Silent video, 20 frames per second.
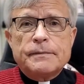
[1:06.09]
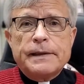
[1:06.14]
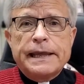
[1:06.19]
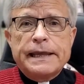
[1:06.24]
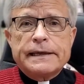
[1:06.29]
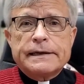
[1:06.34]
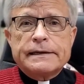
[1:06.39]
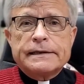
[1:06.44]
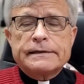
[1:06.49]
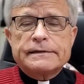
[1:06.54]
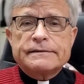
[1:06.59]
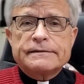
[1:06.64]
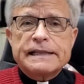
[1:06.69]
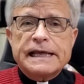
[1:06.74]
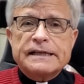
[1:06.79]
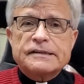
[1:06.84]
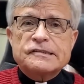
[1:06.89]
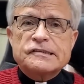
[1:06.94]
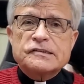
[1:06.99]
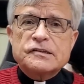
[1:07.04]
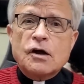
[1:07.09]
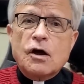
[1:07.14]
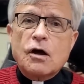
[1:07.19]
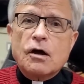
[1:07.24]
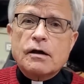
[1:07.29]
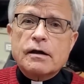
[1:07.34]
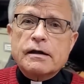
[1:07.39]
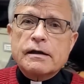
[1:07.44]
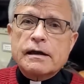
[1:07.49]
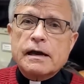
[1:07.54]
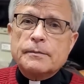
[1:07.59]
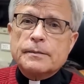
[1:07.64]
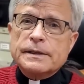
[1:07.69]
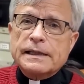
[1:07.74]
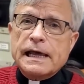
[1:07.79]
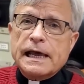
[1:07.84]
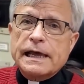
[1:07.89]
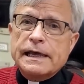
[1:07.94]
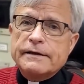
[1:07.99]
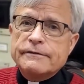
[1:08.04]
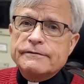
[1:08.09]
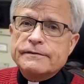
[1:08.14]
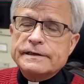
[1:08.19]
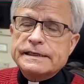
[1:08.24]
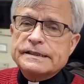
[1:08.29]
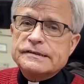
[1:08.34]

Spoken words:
make that song come alive.